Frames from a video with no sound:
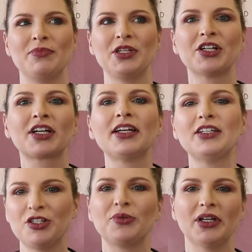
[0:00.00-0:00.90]
you're going to
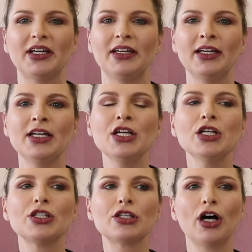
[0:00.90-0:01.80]
do good.
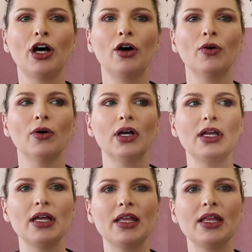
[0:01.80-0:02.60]
So